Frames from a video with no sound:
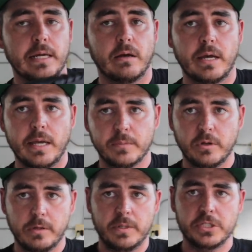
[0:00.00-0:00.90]
Now, I am
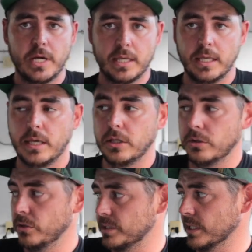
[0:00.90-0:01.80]
going to be checking it
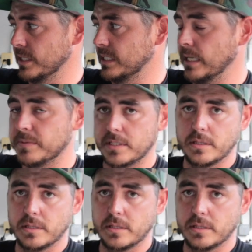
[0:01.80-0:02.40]
using the tips